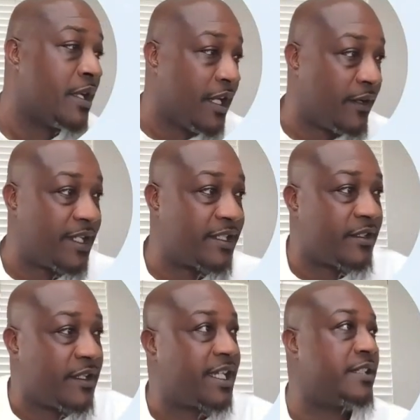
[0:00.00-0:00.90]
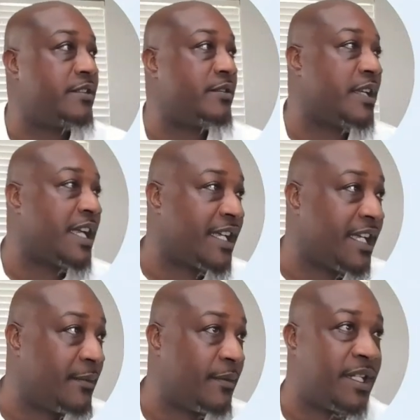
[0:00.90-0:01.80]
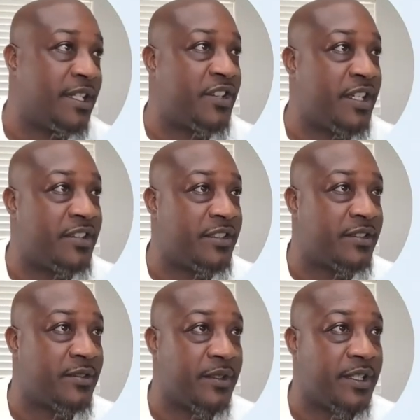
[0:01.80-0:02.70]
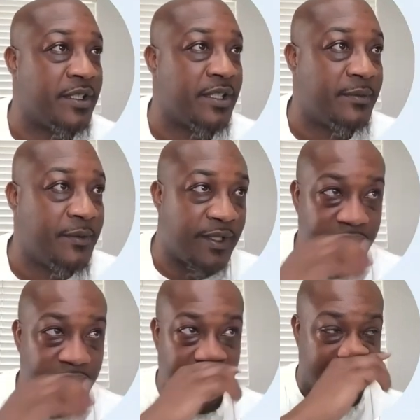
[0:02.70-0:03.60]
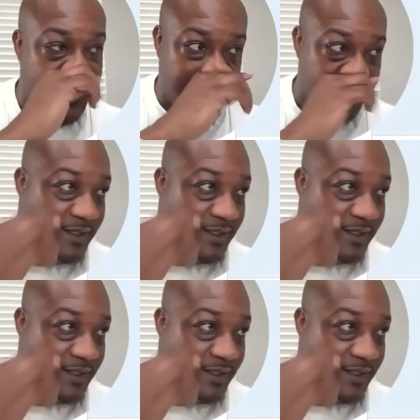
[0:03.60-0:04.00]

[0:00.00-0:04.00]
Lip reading: All right, so I can't make the changes on here. Give me 1 second.